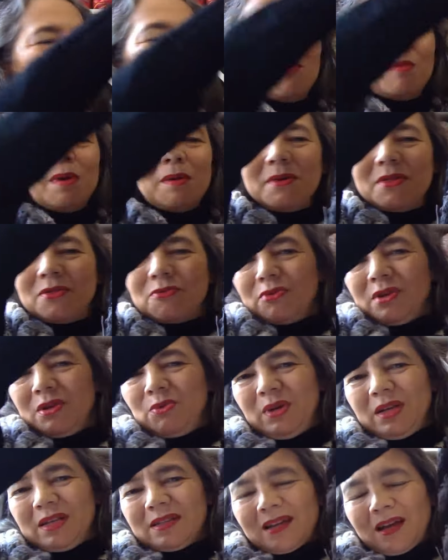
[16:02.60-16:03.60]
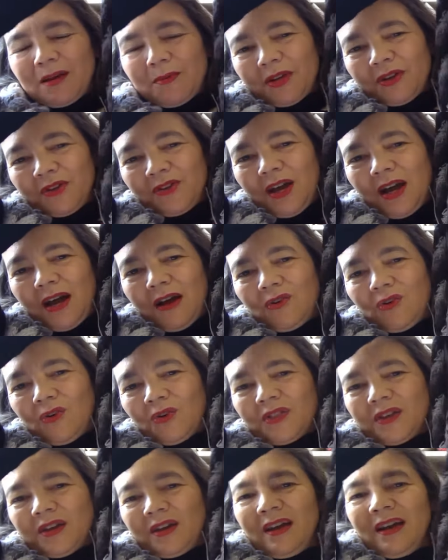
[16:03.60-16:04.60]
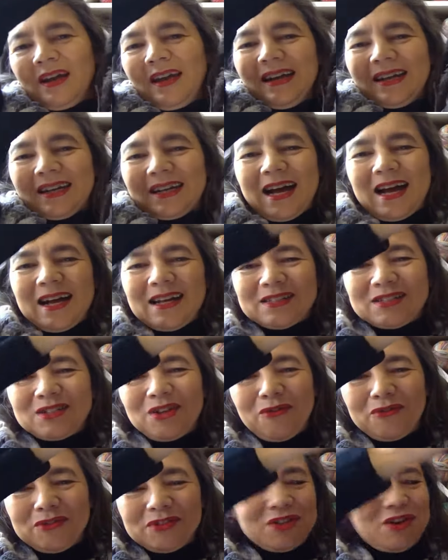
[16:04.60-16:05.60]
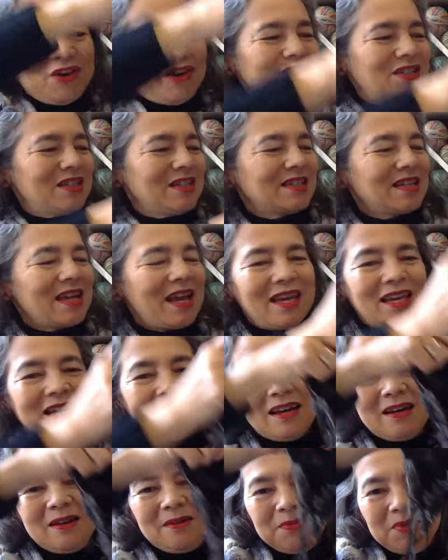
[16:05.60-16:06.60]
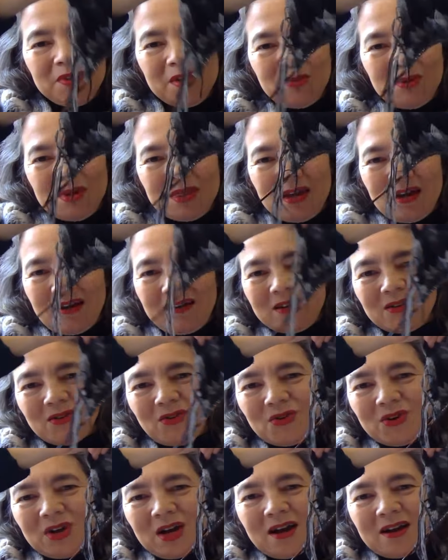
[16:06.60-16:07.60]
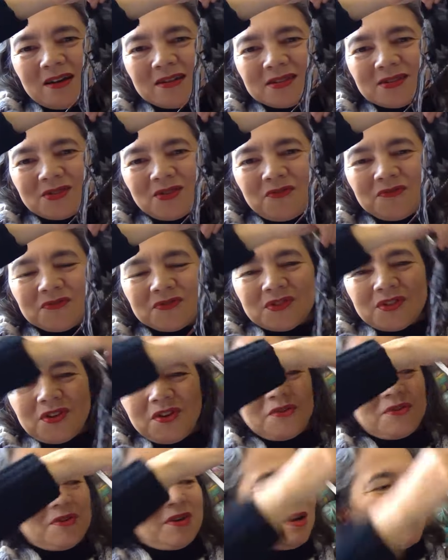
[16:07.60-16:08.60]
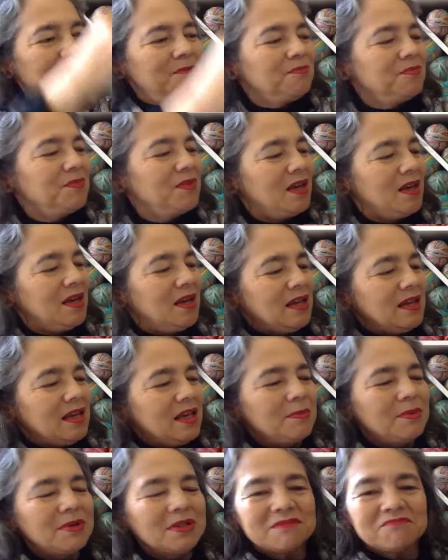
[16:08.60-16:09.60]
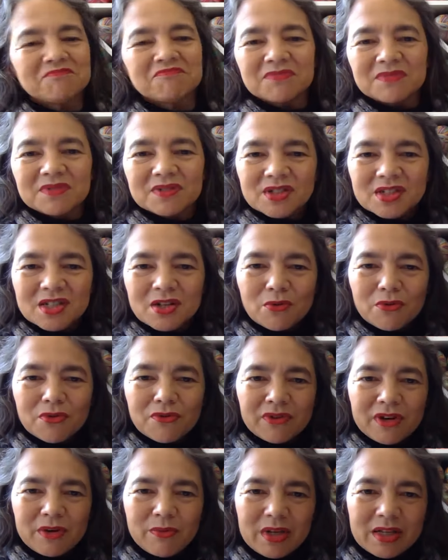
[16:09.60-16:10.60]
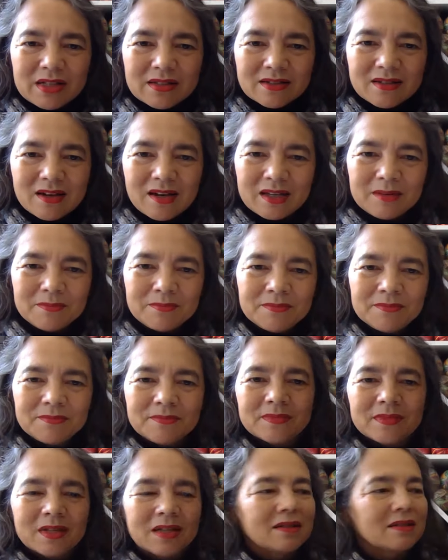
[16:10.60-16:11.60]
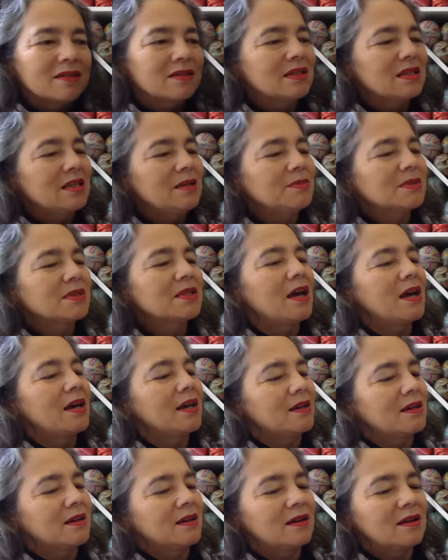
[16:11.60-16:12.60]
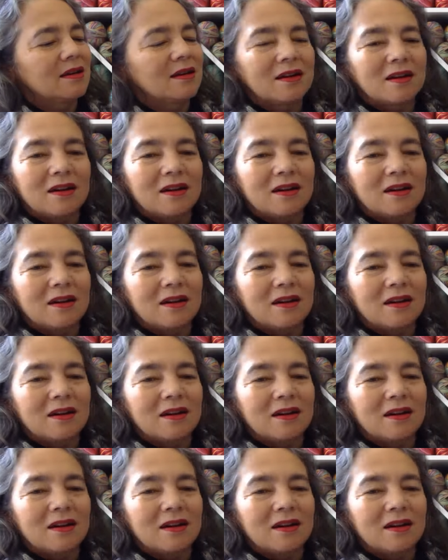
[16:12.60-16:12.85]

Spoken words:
or maybe 3 weeks' time. I don't know how long the cast-off is going to take with the I-cord cast-off. So yeah, but still, 3 weeks' time seems like